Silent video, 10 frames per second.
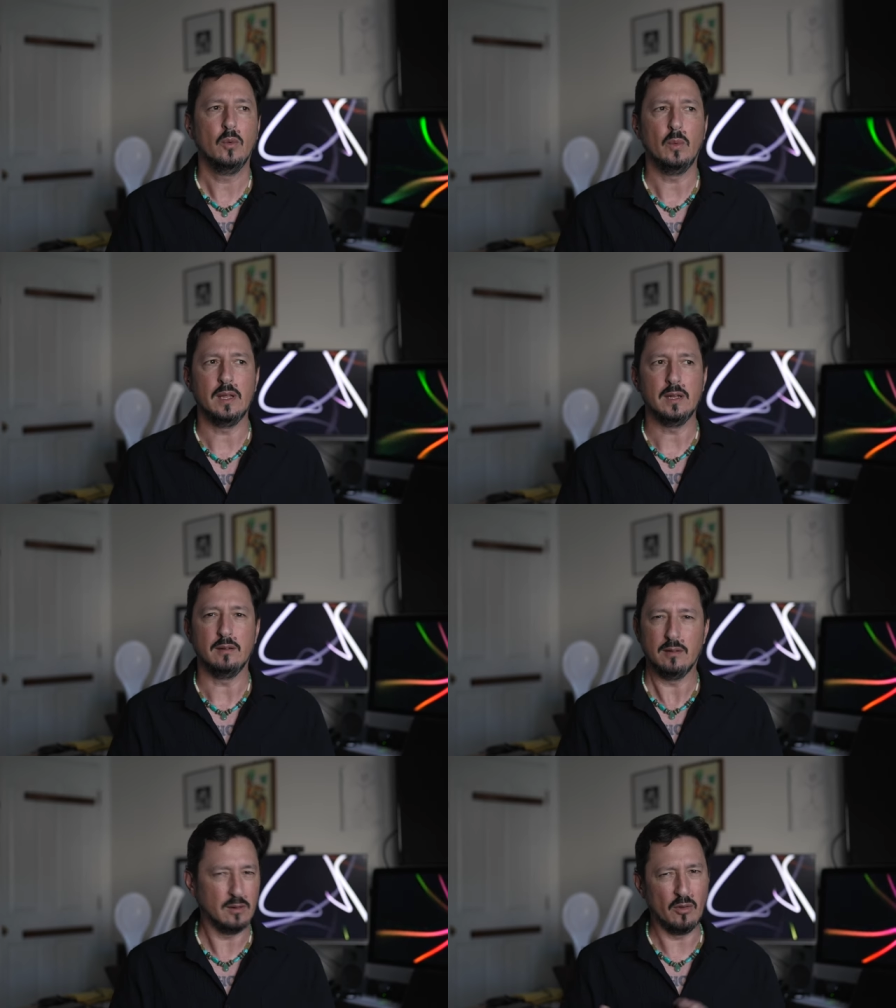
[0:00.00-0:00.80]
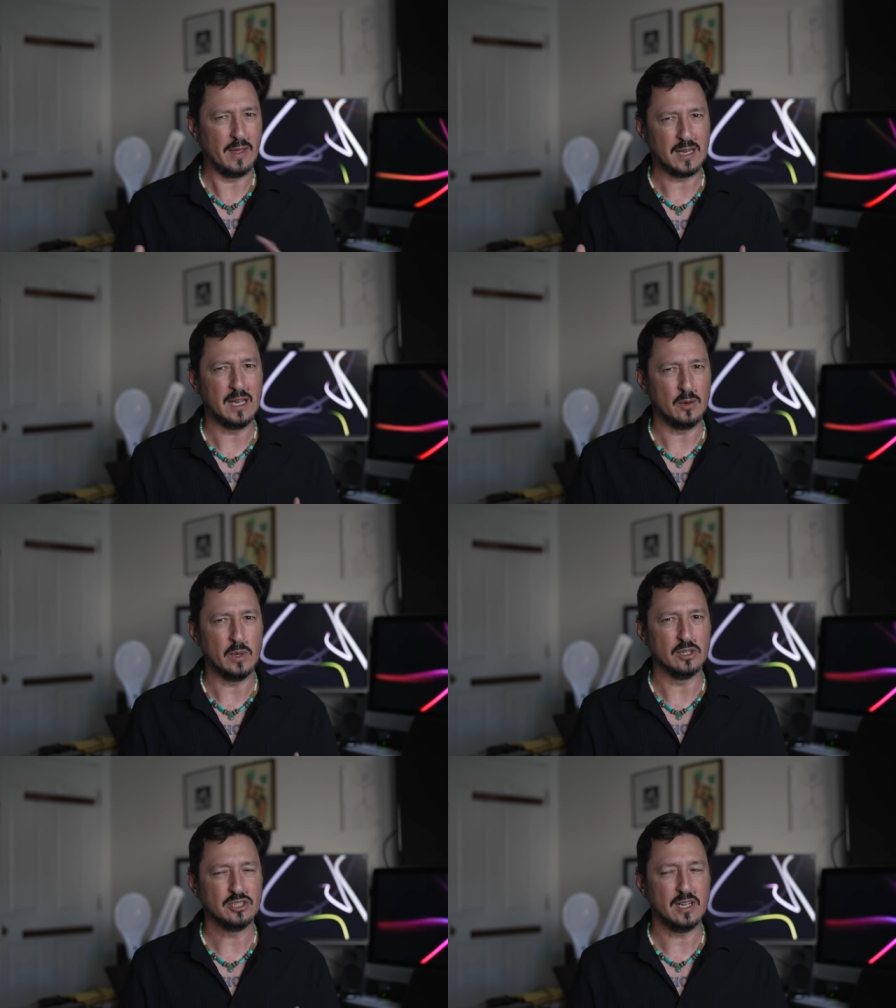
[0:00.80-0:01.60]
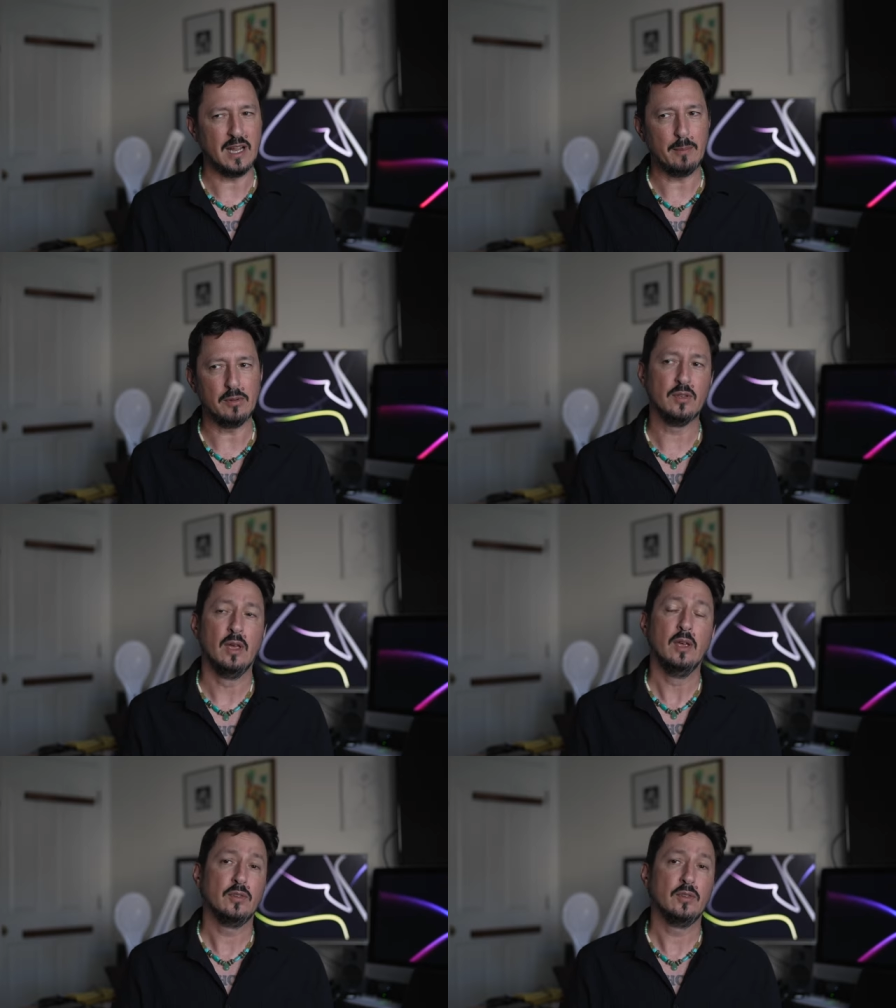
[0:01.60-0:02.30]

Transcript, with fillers: when all that kind of weird shit happens.